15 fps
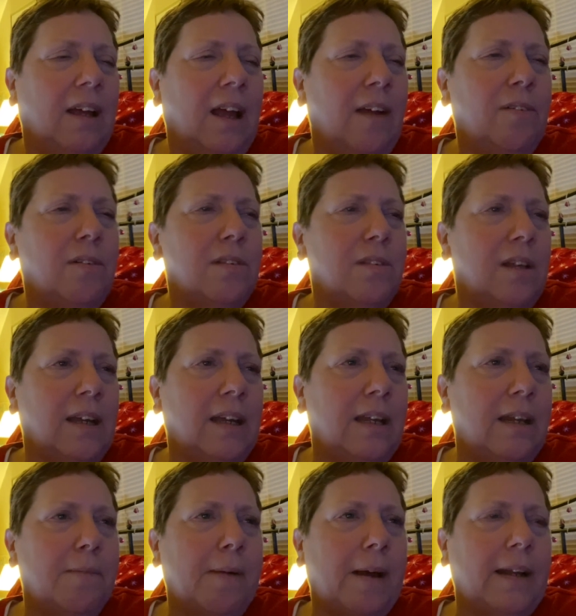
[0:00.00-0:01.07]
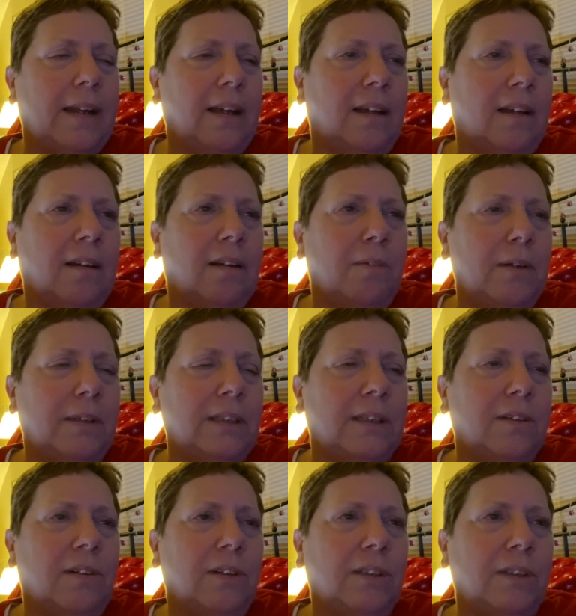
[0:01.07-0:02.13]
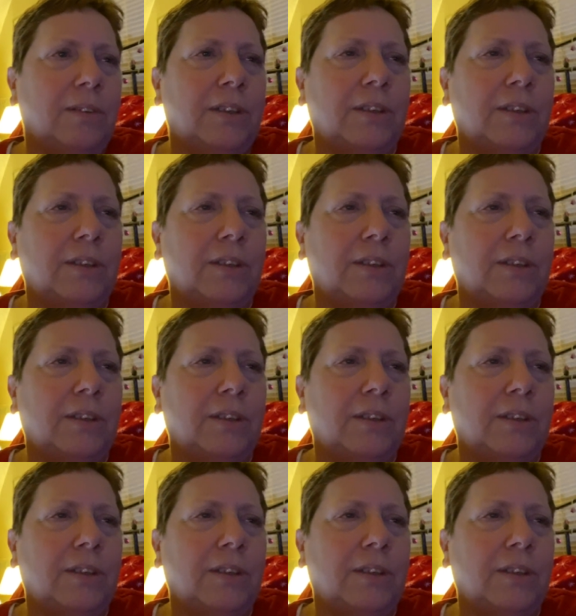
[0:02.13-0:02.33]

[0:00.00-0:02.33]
Everyone's like in a panic. I went to the grocery